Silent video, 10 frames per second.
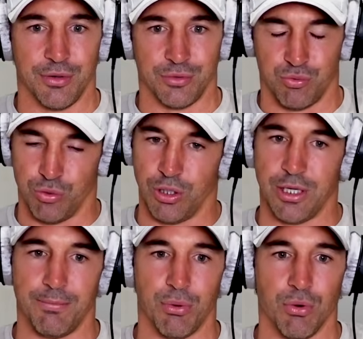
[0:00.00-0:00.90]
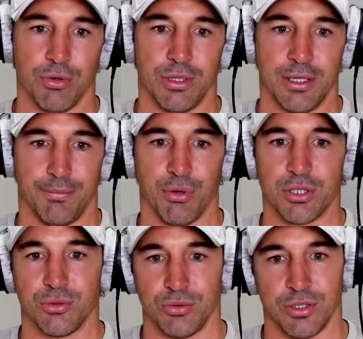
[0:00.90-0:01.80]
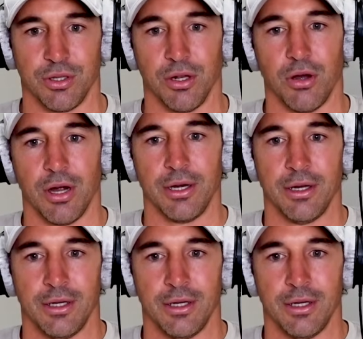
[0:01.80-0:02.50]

it was really important, the pressure was on the line,